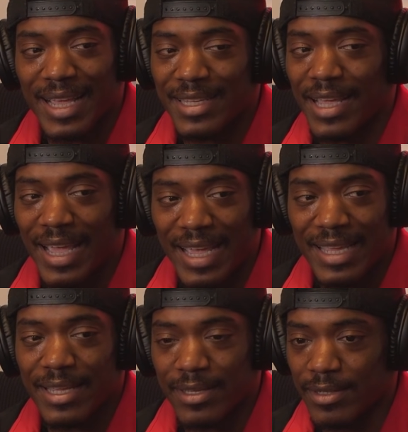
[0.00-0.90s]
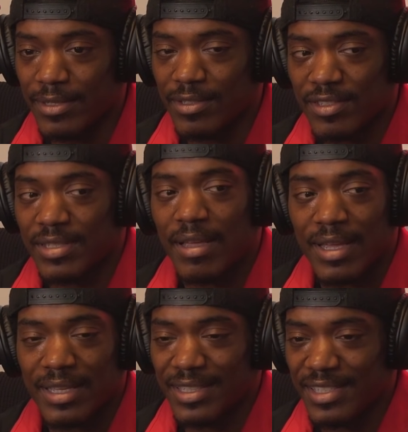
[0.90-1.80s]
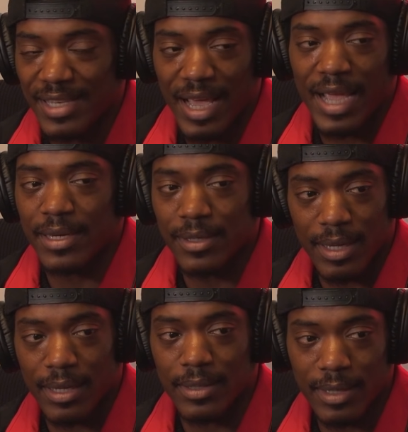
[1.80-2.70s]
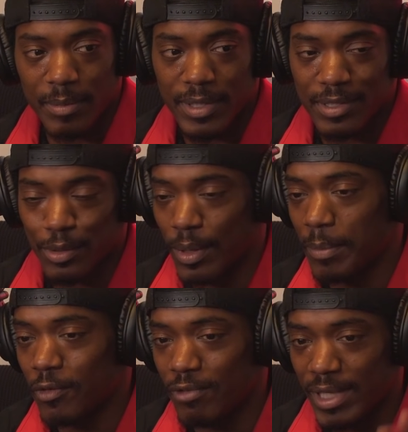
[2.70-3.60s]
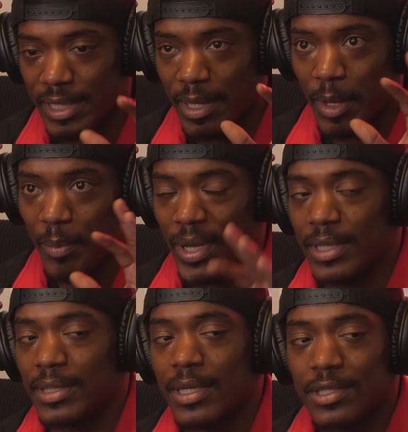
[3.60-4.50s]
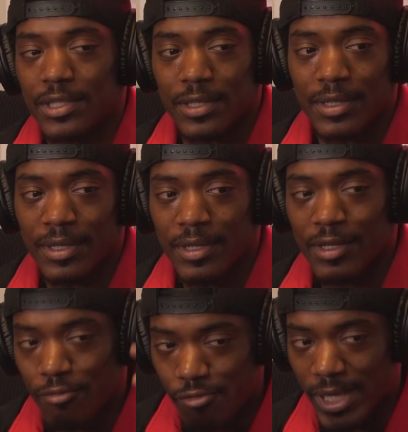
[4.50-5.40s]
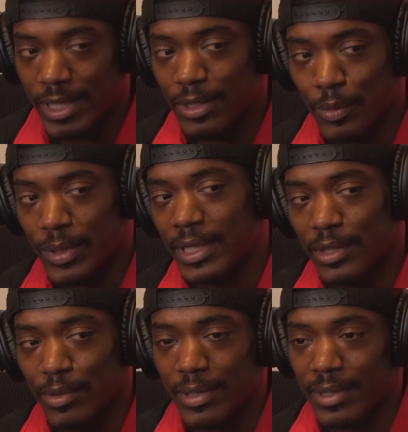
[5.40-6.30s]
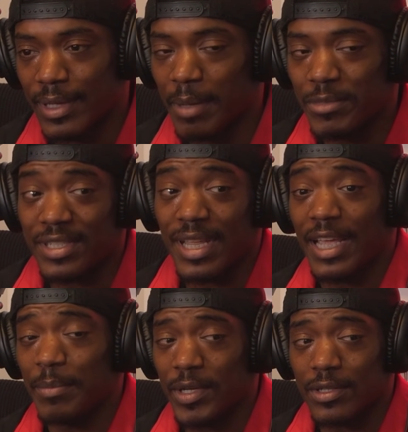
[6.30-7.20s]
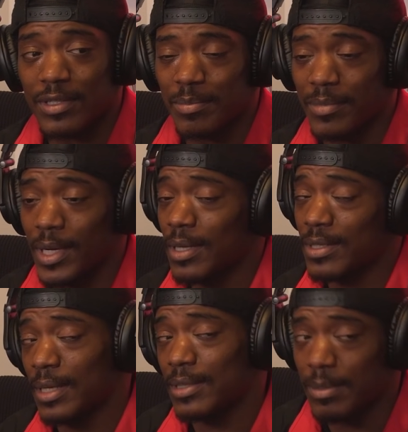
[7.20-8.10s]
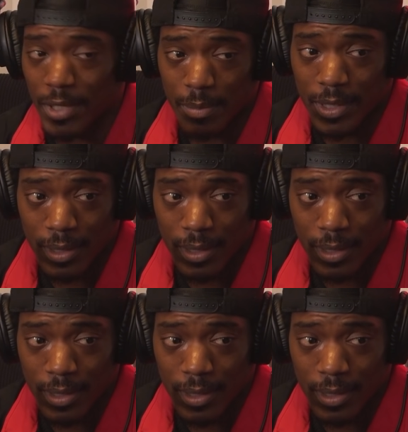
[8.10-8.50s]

year 8 and 9 and that, you get me? So I'm not really paying attention really to what they're doing. I'm just here because my cousin has to bring me.